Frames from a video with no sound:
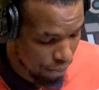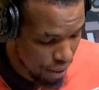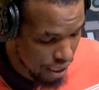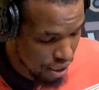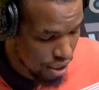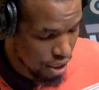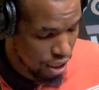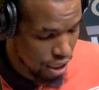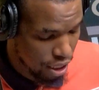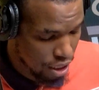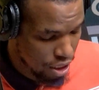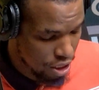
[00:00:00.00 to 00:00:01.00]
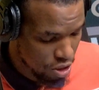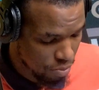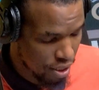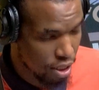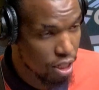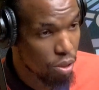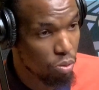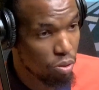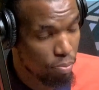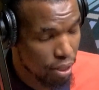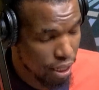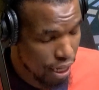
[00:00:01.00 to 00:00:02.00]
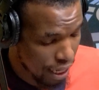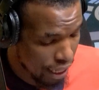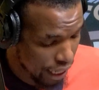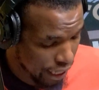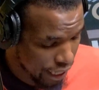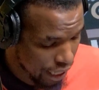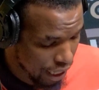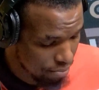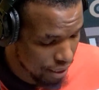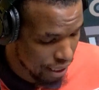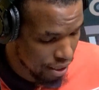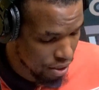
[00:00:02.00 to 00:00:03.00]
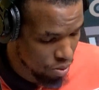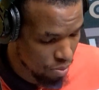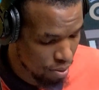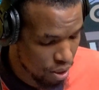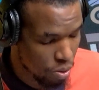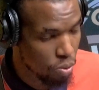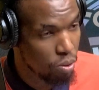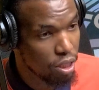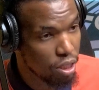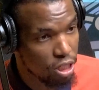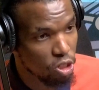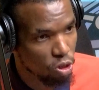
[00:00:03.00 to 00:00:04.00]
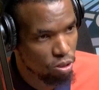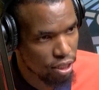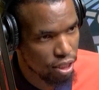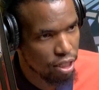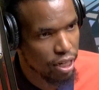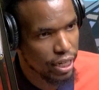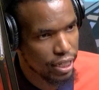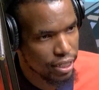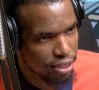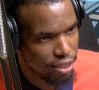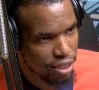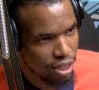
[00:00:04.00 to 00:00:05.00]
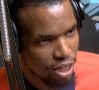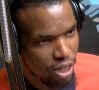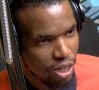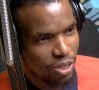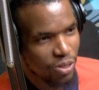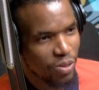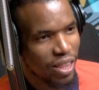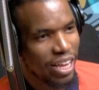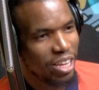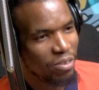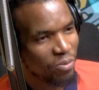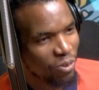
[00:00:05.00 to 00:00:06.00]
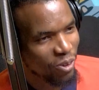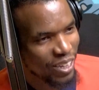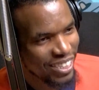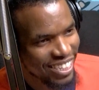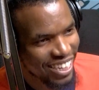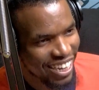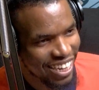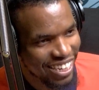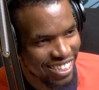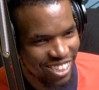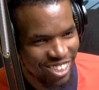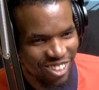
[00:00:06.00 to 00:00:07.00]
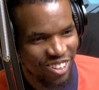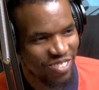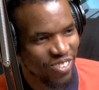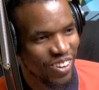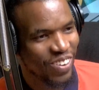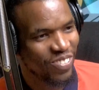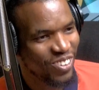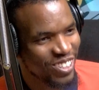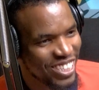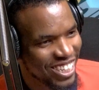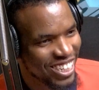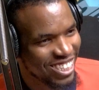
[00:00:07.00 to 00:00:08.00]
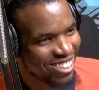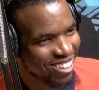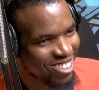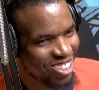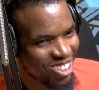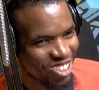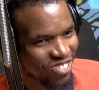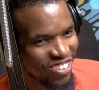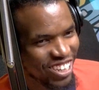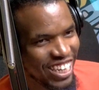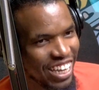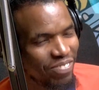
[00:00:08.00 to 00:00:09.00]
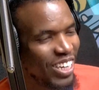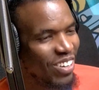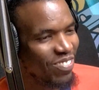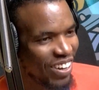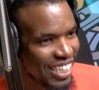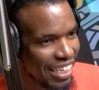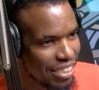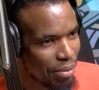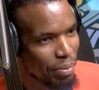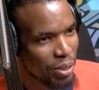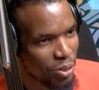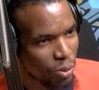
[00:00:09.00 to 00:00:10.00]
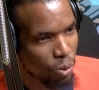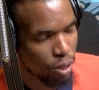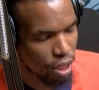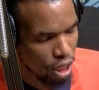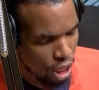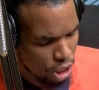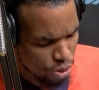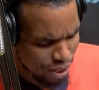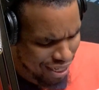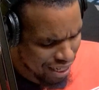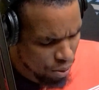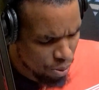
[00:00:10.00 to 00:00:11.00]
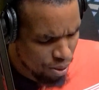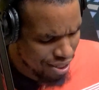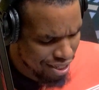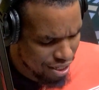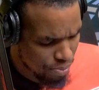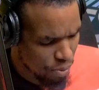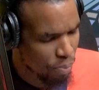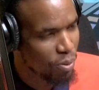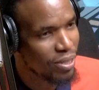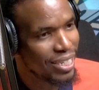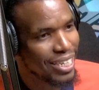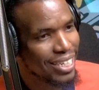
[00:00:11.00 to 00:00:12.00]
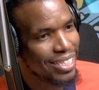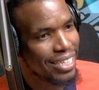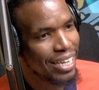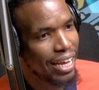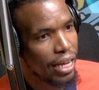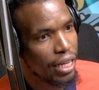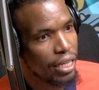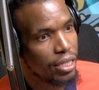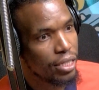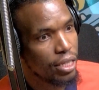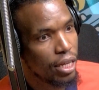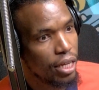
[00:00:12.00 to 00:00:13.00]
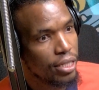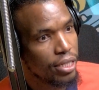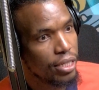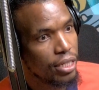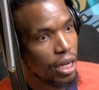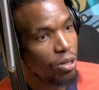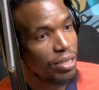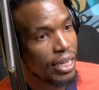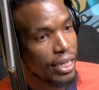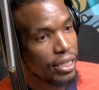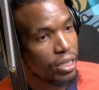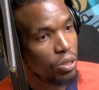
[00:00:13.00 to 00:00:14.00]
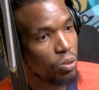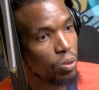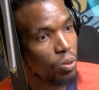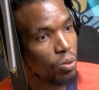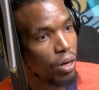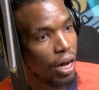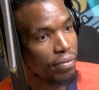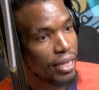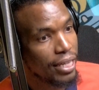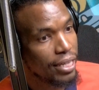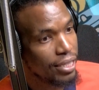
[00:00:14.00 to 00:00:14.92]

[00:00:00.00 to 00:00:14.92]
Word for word: the biggest in the digital space, this would be under income tax, would be to digital content creators. Okay. So the influencers, you know, everyone posting so on social media, paid partnership, and so on. Exactly. So ideally, what this proposing is, uh, it's it's now targeting to go after